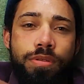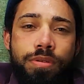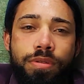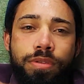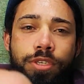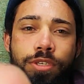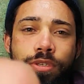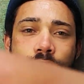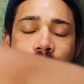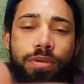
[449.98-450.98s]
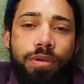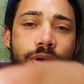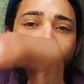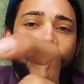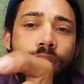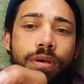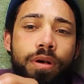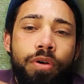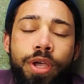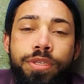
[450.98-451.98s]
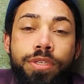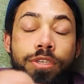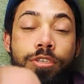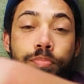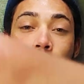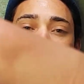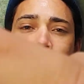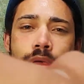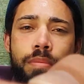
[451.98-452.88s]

little... Okay, just disappeared.